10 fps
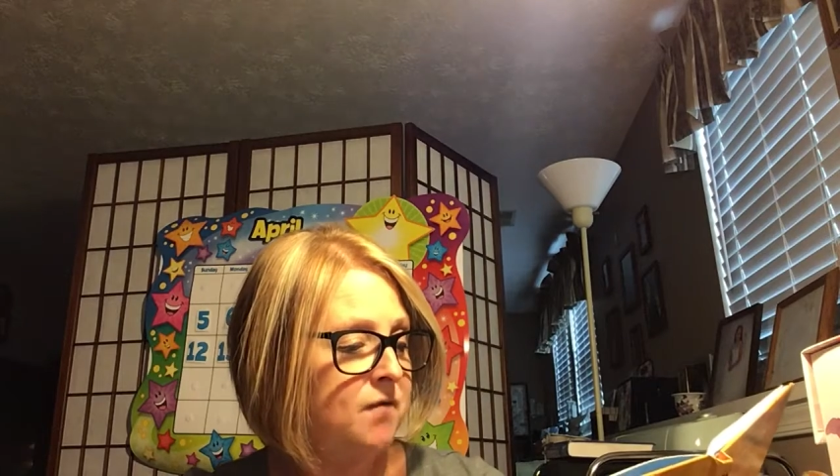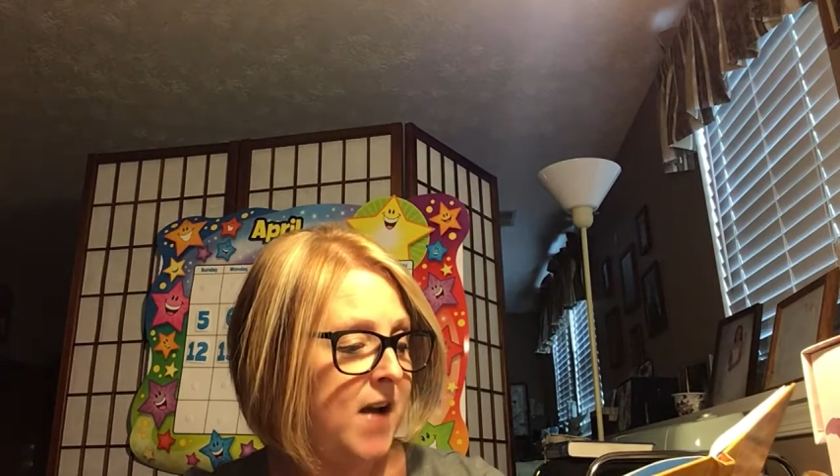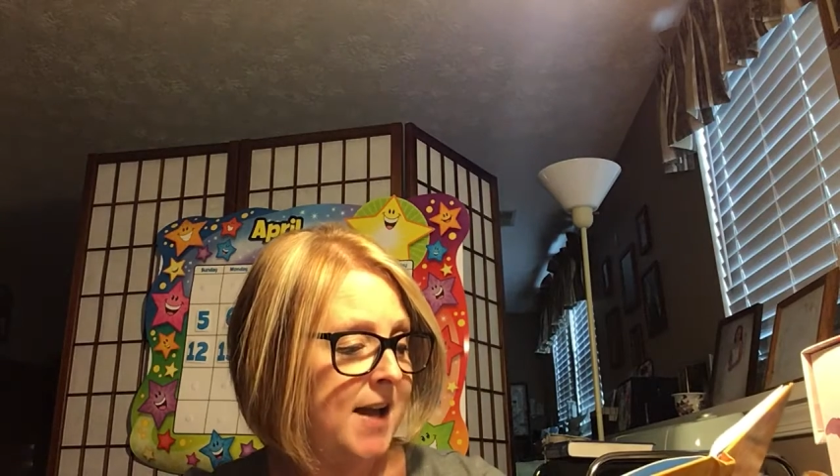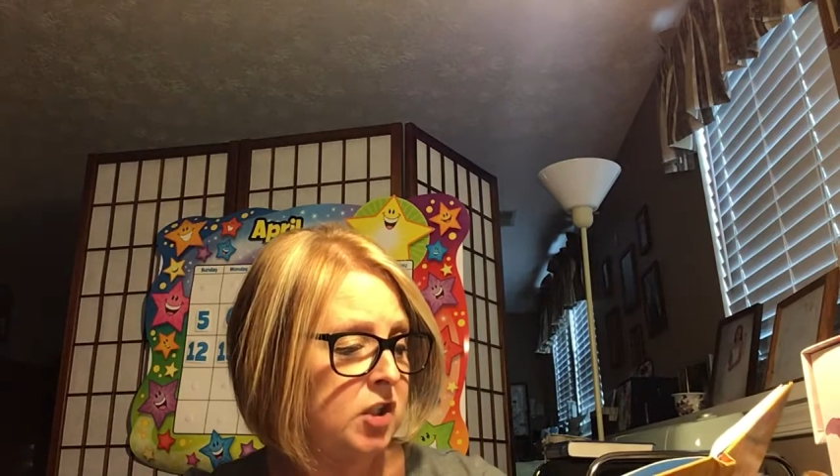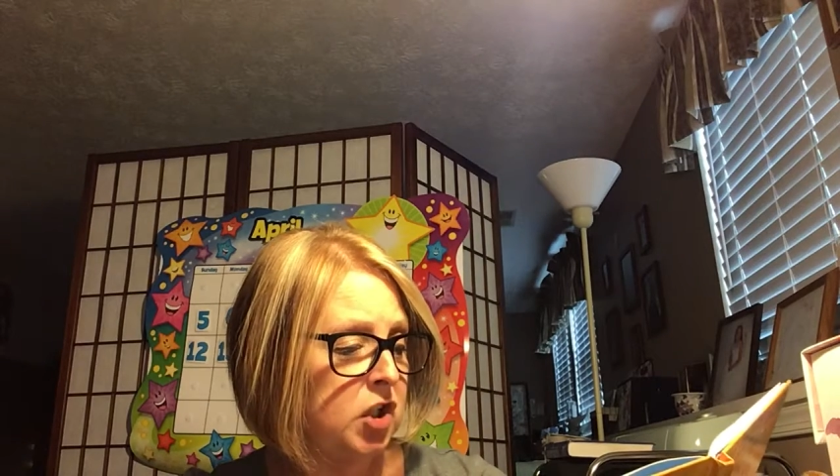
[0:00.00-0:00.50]

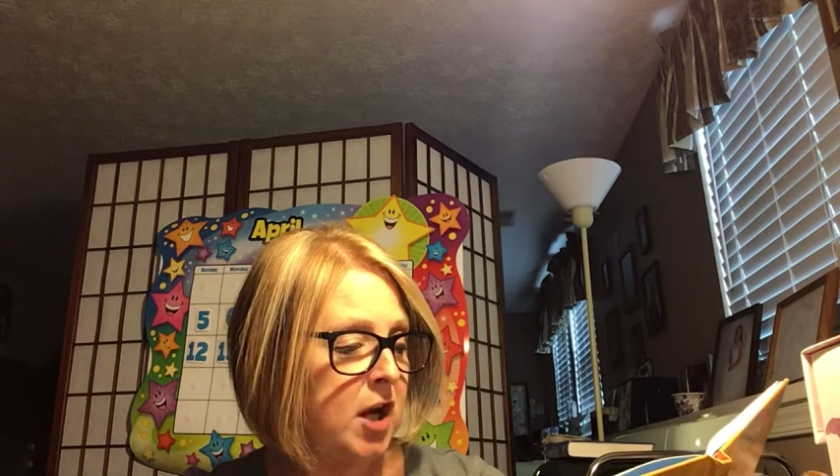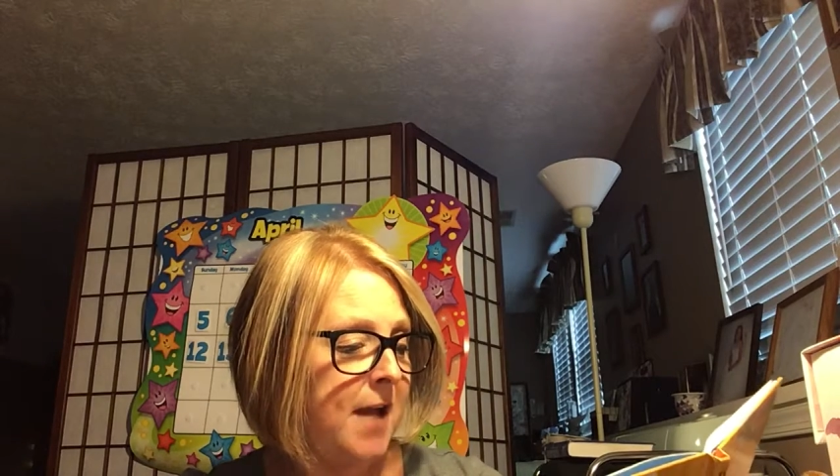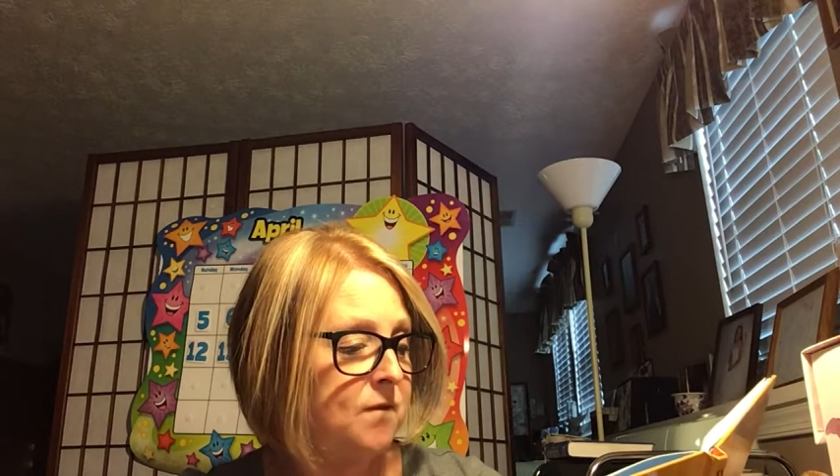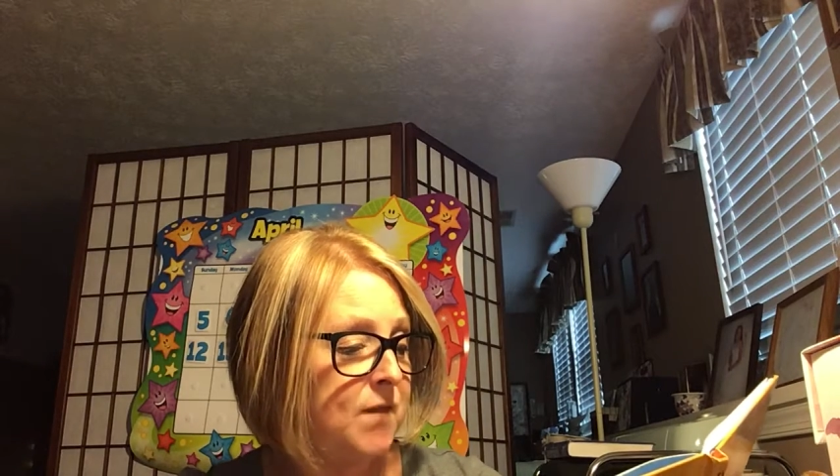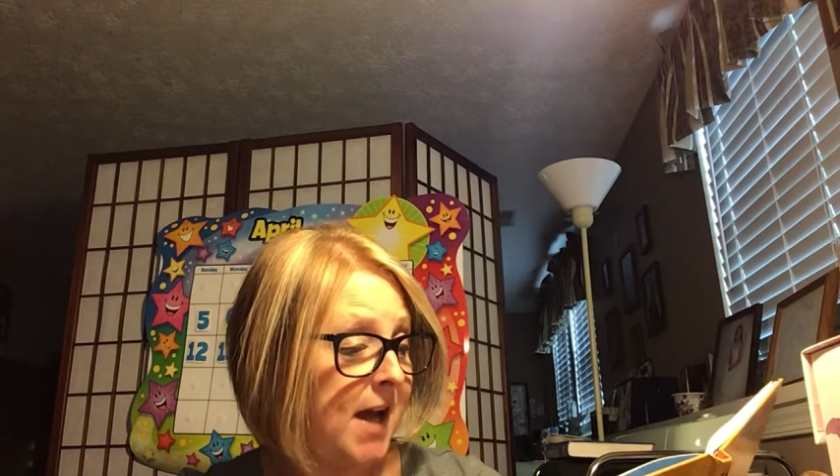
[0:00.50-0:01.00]
faster
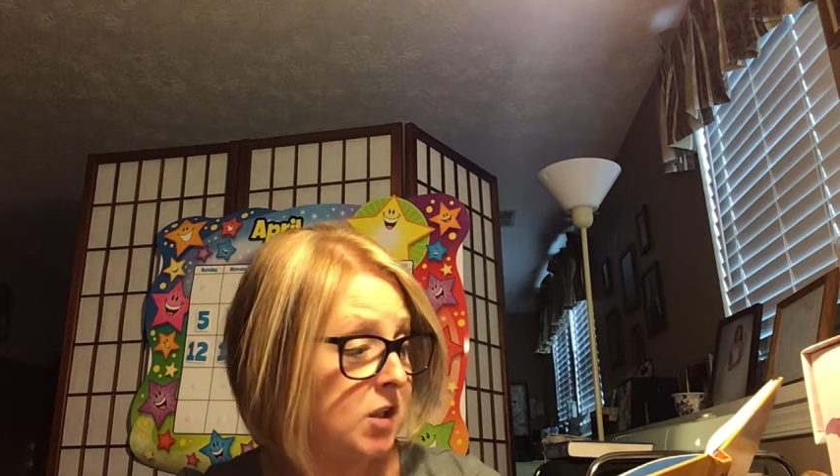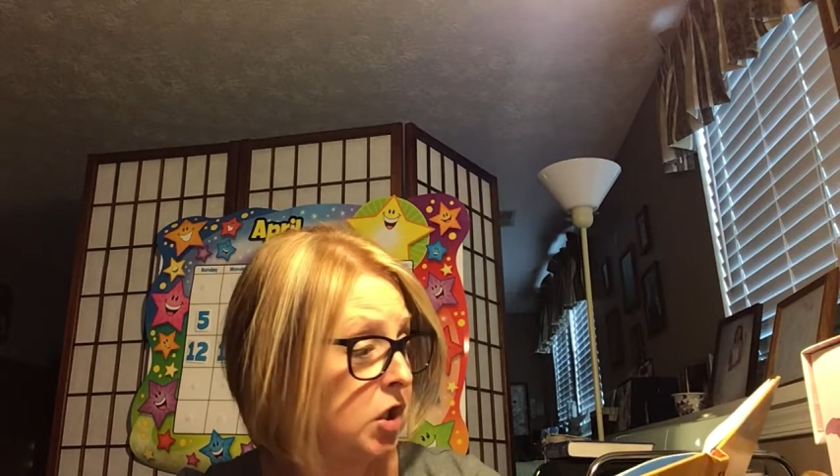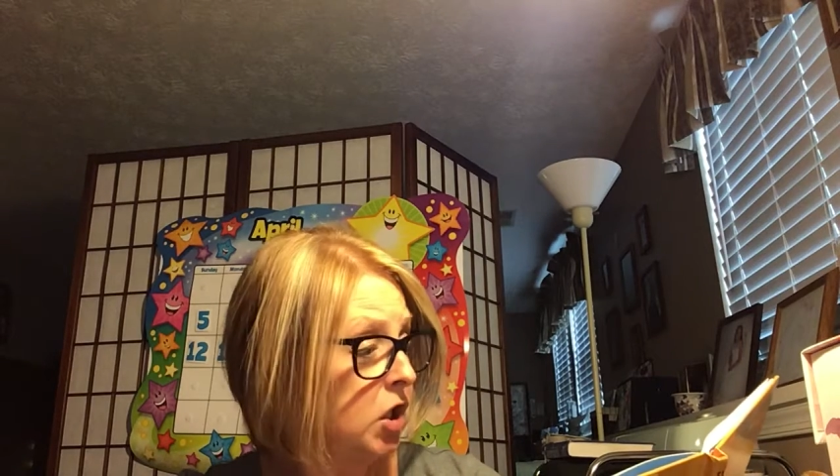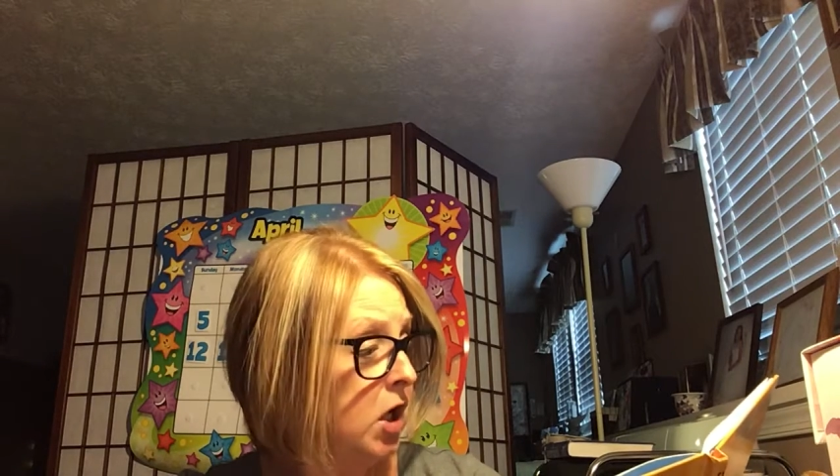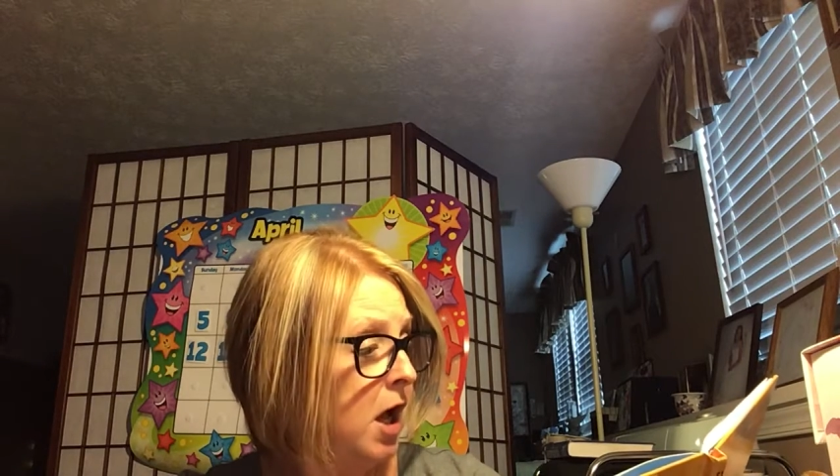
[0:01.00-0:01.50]
and
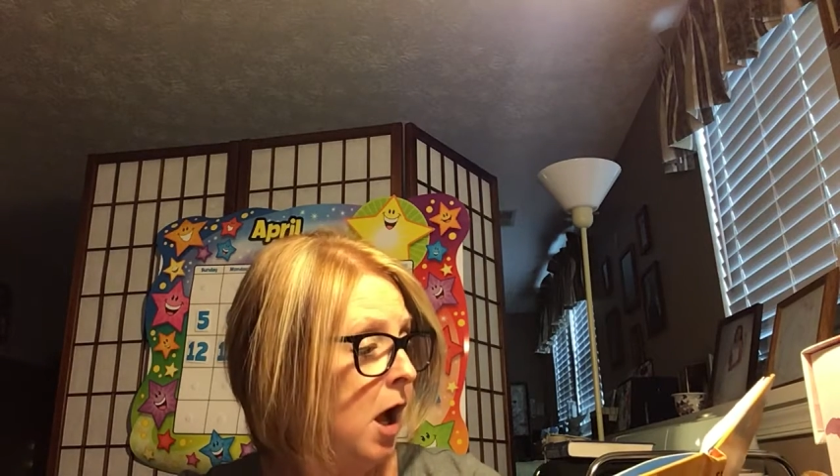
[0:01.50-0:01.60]
faster.